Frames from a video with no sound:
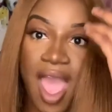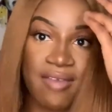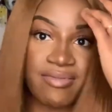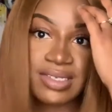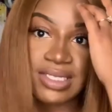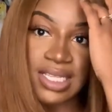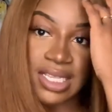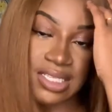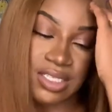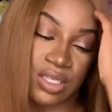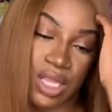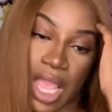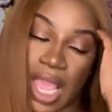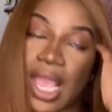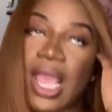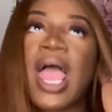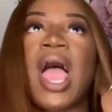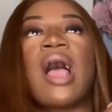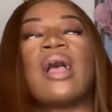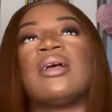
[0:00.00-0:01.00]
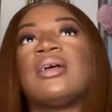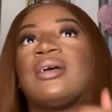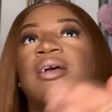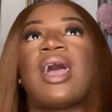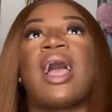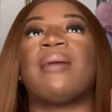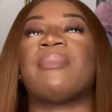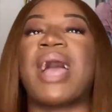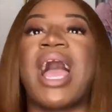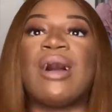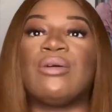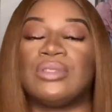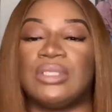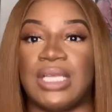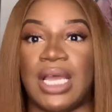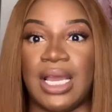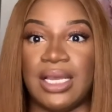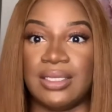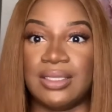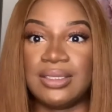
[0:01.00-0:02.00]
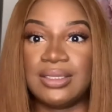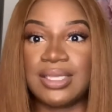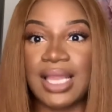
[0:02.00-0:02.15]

every it's it, eh, eh, i'm outdone